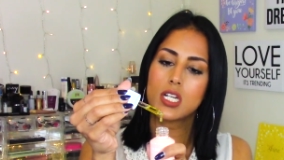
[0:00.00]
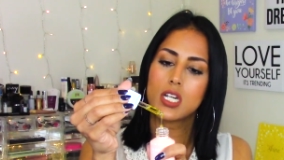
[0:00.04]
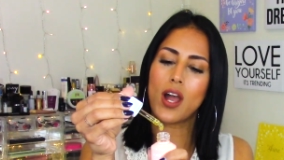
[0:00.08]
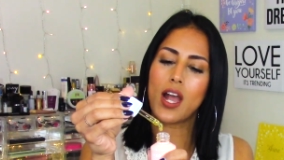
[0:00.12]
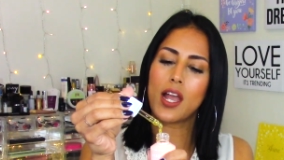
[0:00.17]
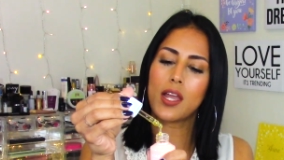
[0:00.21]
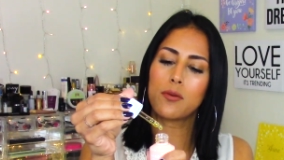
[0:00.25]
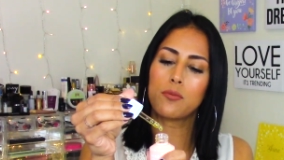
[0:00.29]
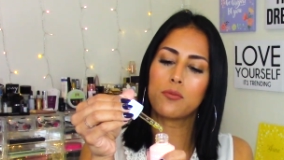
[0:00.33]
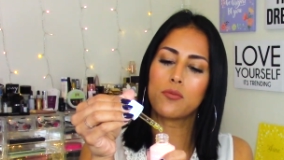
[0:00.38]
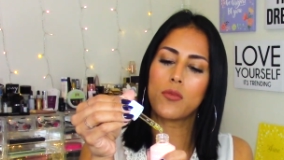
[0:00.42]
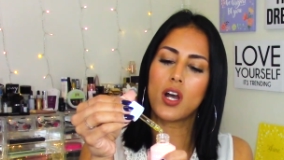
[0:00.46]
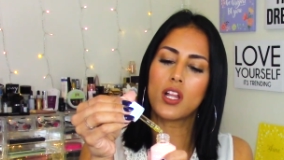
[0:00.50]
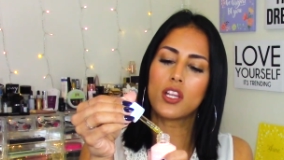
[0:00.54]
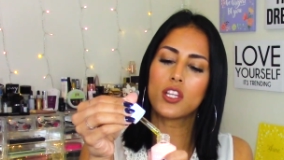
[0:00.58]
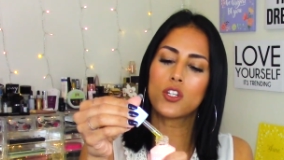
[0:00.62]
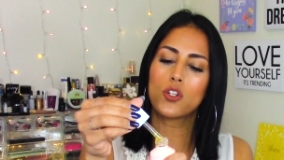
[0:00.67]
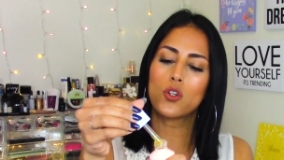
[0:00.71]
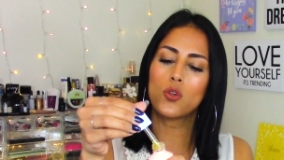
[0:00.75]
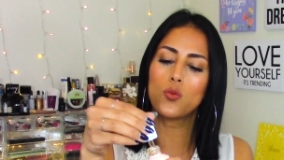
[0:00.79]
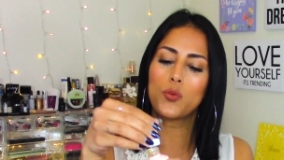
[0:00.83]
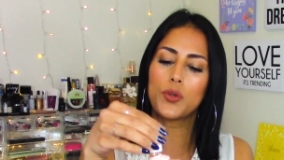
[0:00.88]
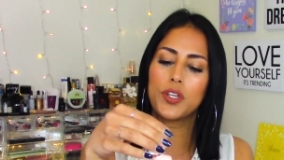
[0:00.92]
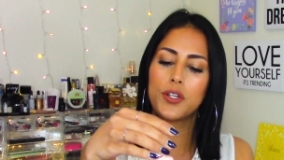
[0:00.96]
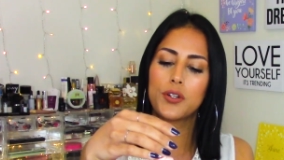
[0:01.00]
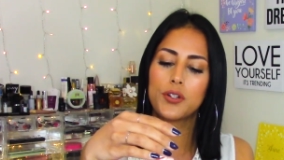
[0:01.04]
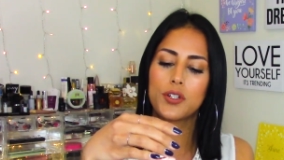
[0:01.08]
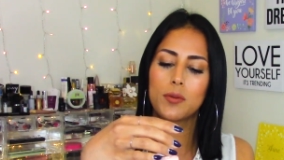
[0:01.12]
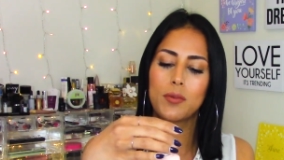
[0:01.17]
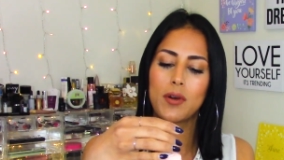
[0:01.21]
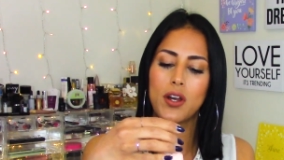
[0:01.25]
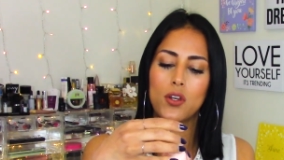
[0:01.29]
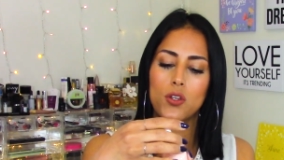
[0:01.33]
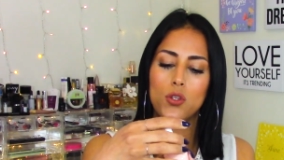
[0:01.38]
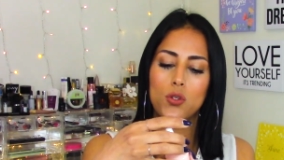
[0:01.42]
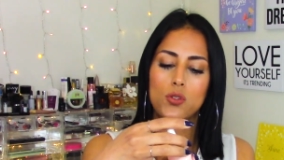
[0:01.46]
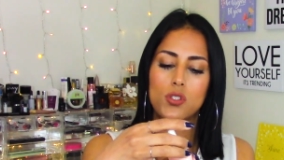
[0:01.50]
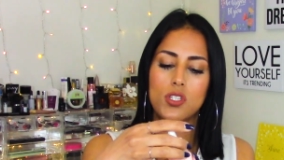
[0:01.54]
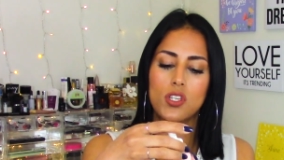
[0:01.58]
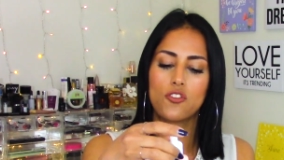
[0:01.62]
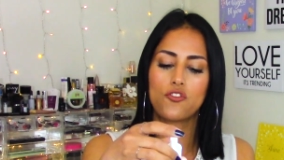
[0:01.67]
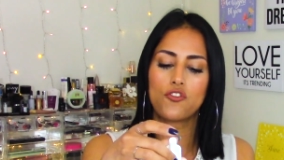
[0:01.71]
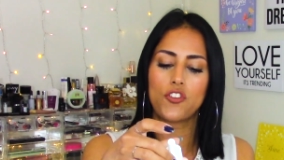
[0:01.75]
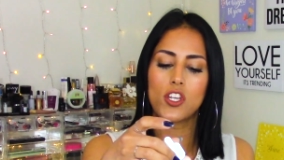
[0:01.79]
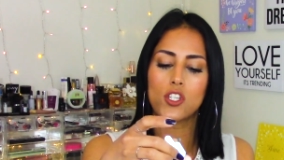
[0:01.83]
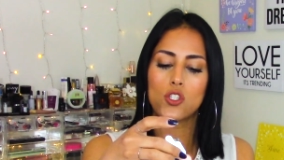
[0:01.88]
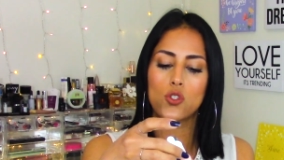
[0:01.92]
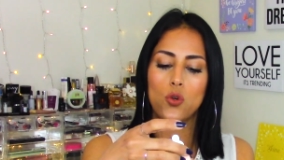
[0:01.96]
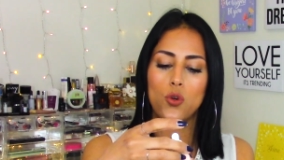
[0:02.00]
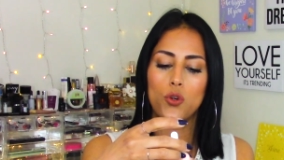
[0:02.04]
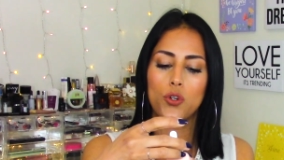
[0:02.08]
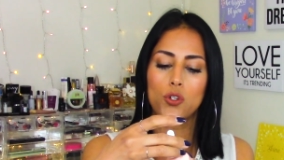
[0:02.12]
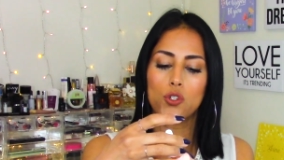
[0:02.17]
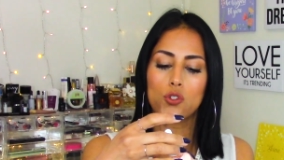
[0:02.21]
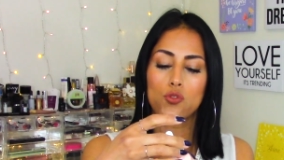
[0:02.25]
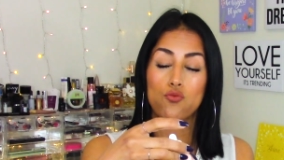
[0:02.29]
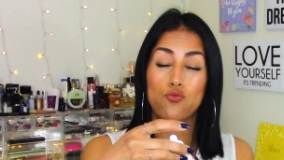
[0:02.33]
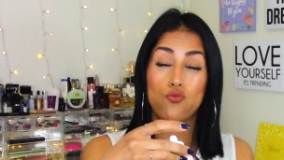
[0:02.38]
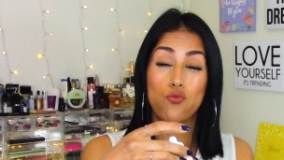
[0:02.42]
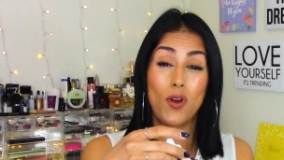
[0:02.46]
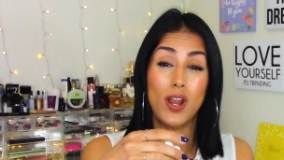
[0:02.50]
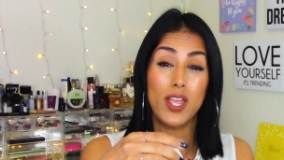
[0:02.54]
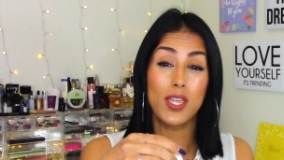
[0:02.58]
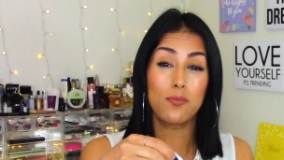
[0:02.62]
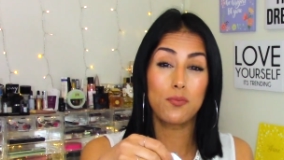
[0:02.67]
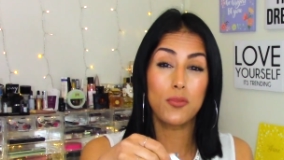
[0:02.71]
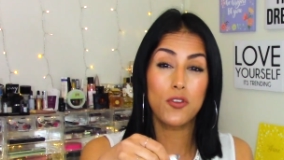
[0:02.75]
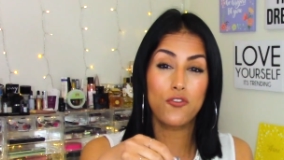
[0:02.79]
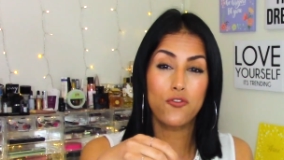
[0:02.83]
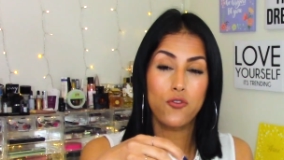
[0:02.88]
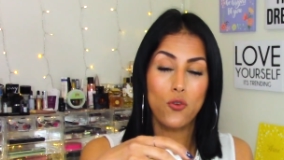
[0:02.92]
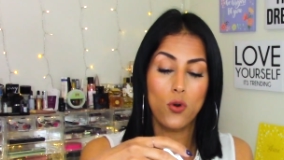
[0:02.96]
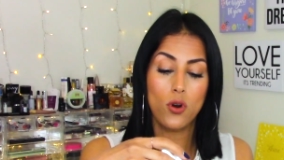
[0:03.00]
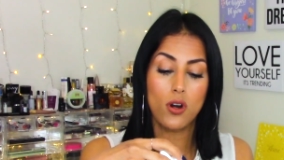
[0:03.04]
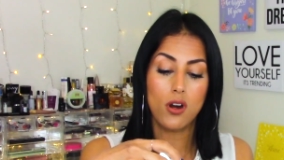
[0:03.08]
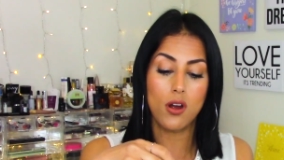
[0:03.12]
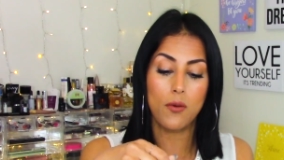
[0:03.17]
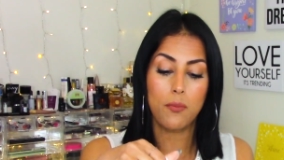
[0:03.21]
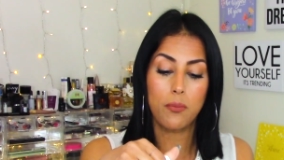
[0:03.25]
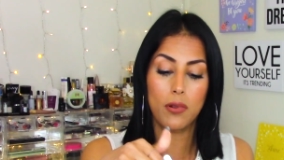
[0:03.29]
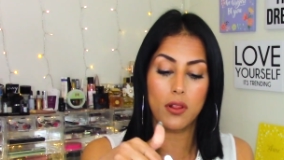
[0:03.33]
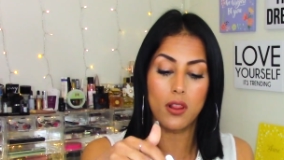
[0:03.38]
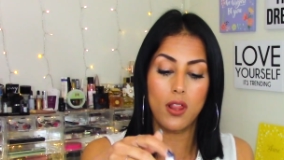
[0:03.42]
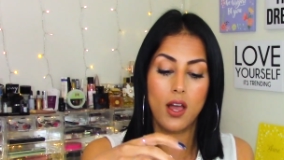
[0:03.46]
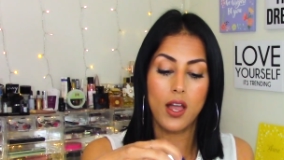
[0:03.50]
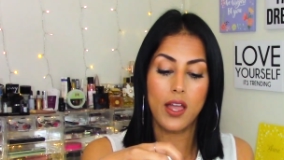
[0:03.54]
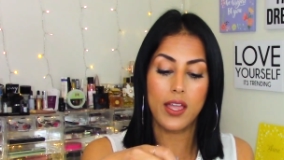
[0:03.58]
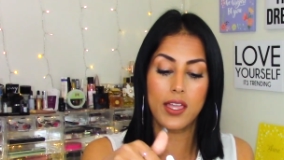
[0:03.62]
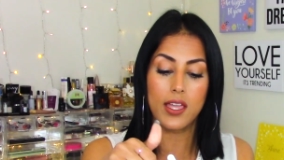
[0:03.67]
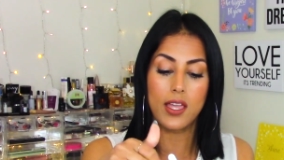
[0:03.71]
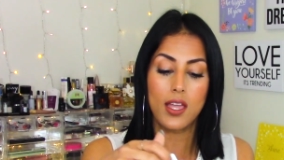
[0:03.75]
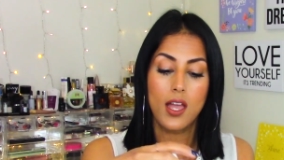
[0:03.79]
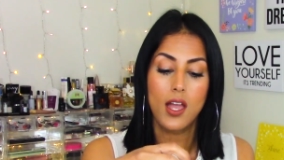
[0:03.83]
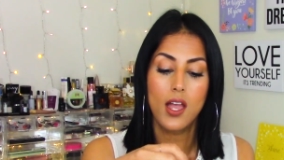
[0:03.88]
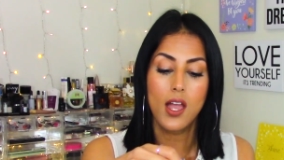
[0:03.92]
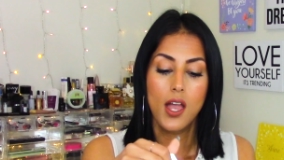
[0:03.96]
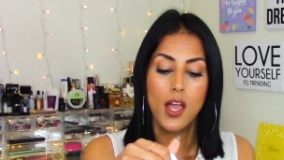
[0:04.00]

I'm a little weird about using face oils right before applying